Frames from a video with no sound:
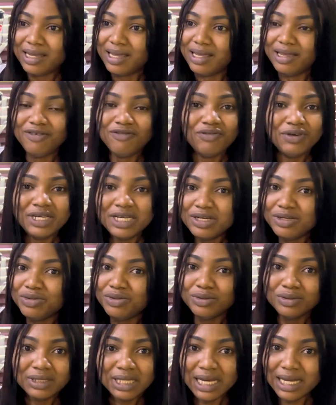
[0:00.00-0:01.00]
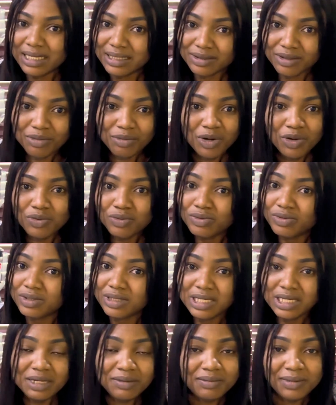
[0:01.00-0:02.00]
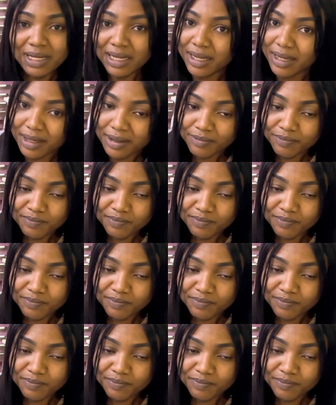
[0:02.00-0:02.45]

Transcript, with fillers: if we didn't do that we will sleep there